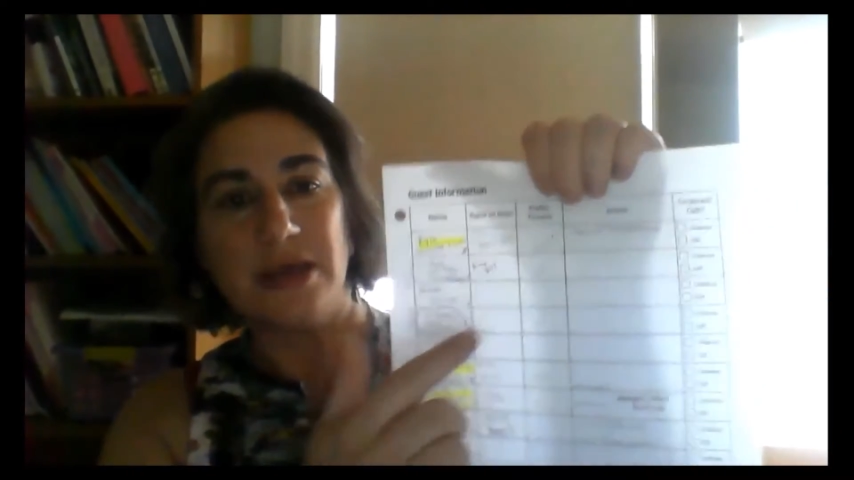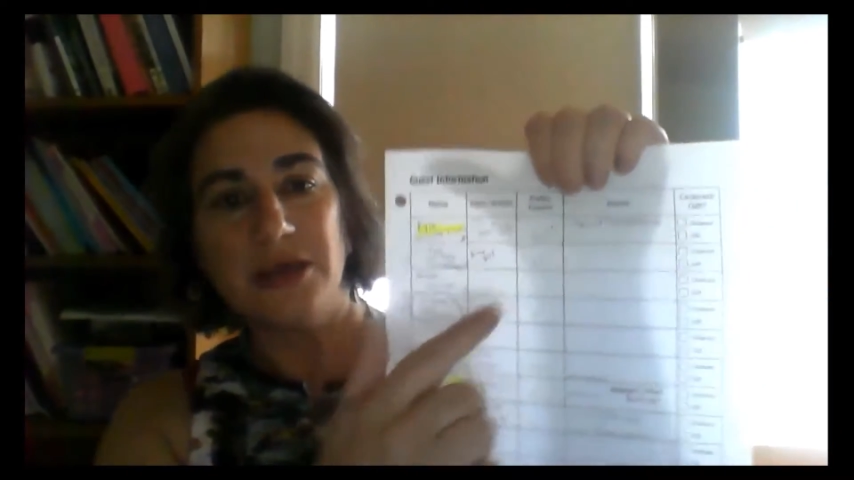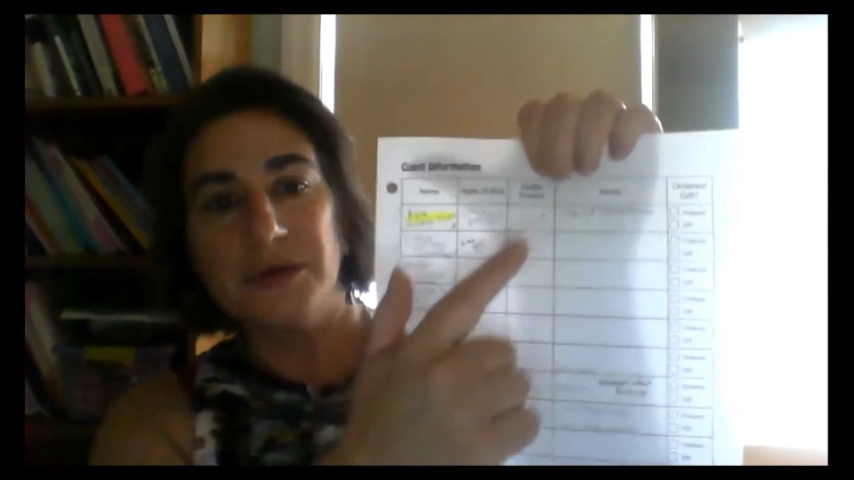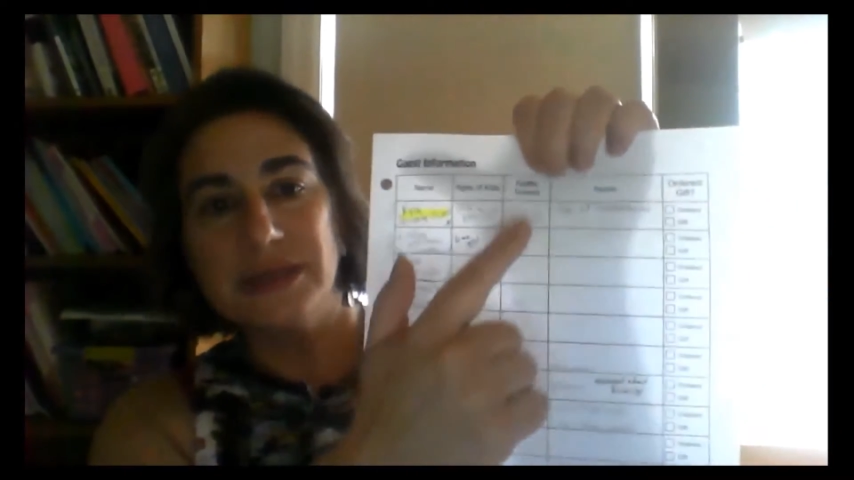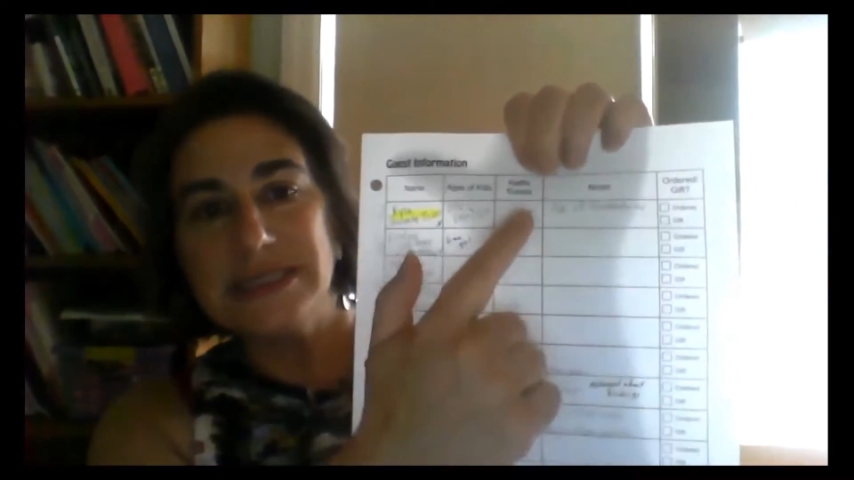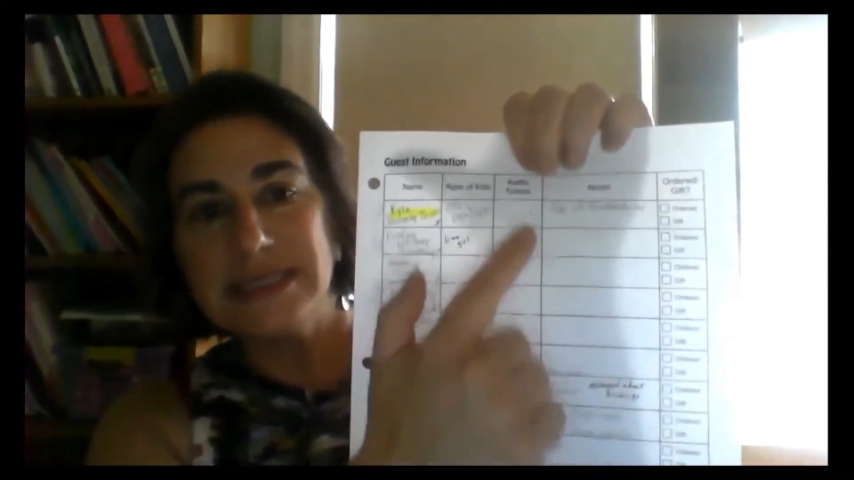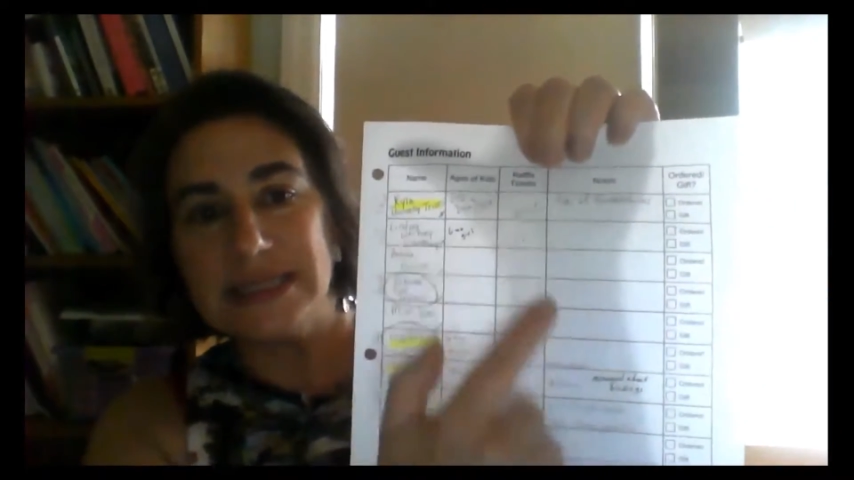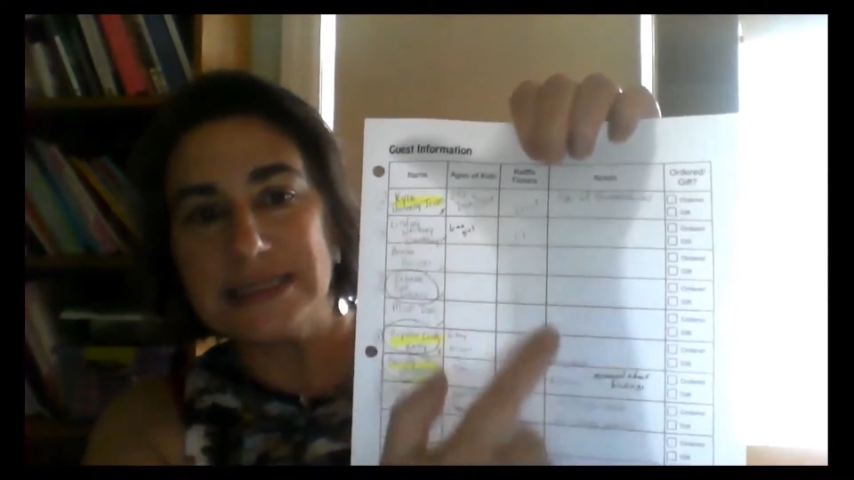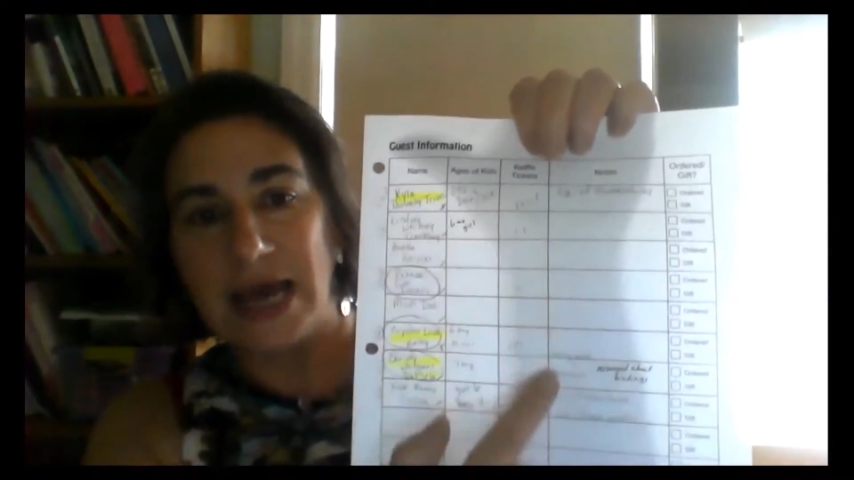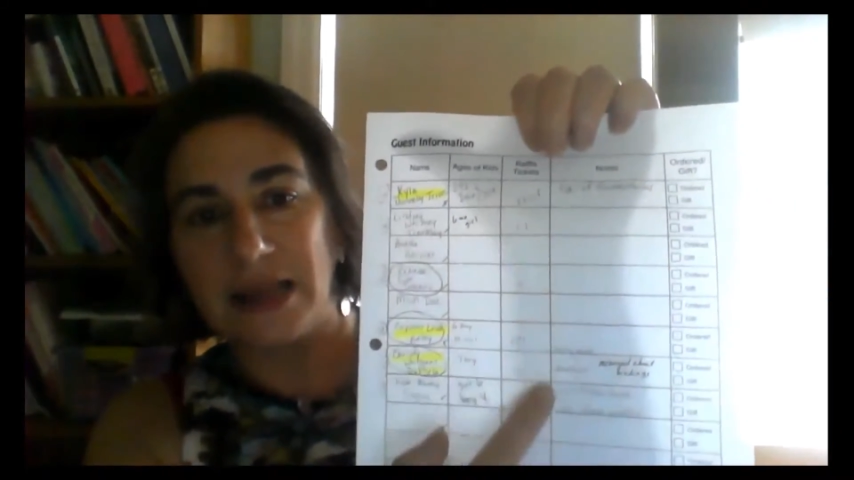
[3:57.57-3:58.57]
you can see
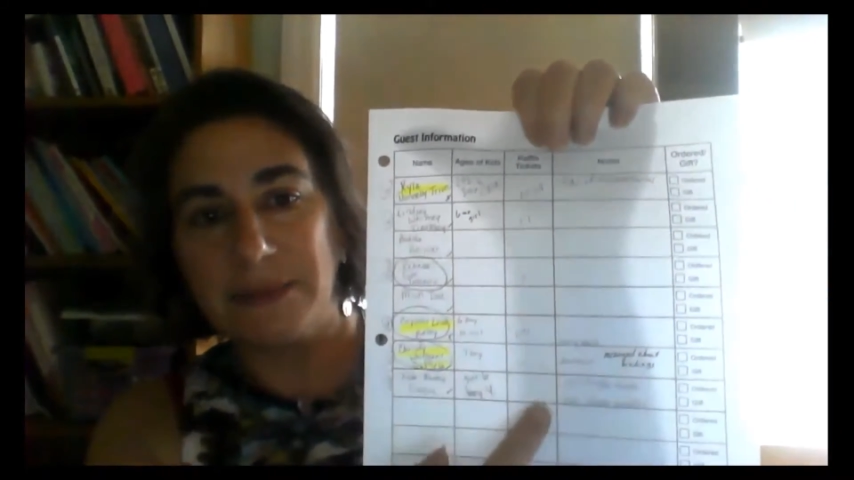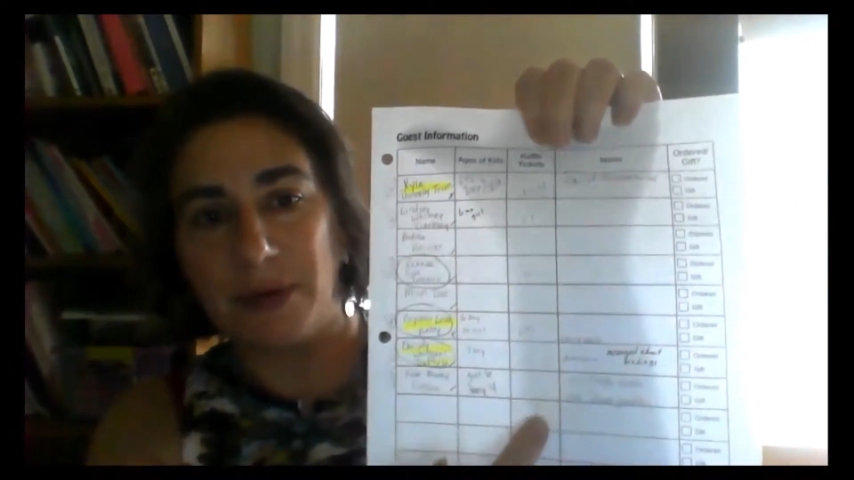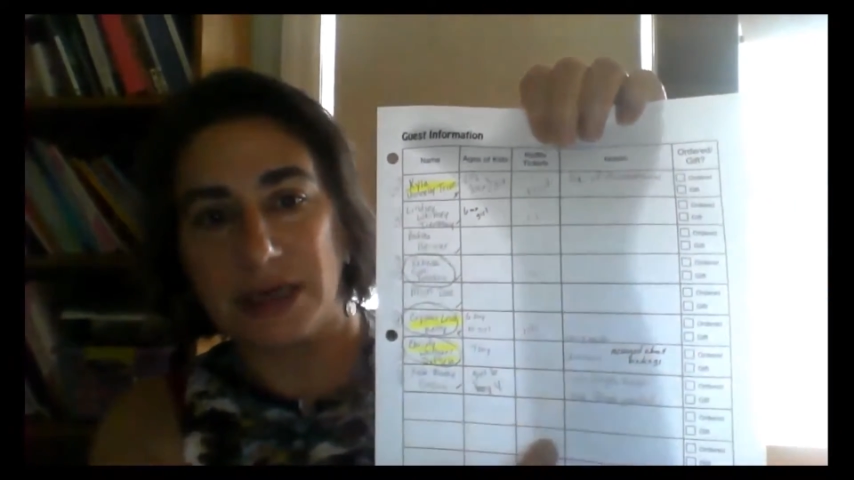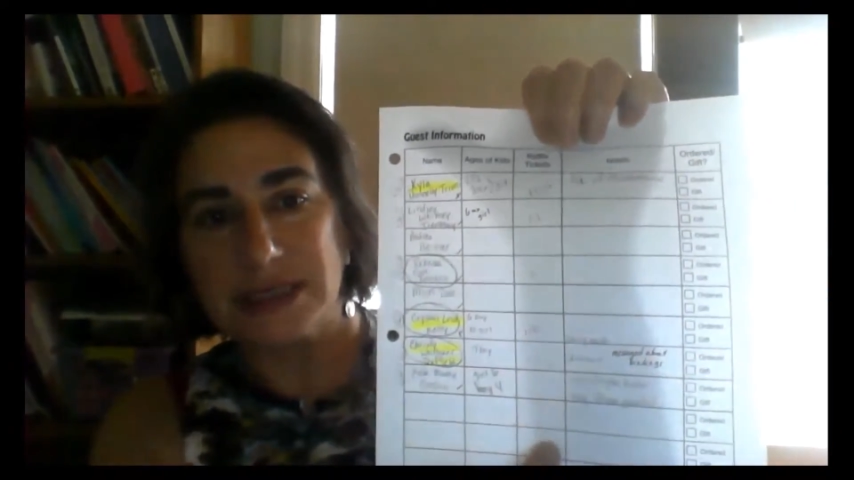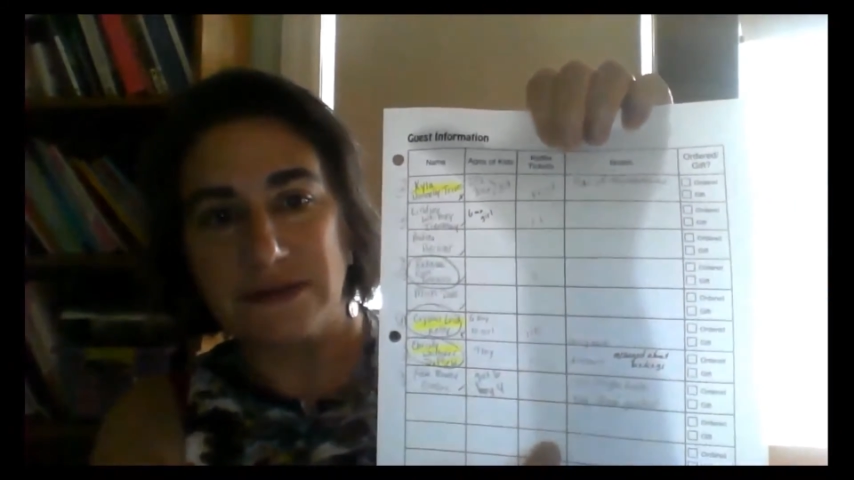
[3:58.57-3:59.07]
the tally marks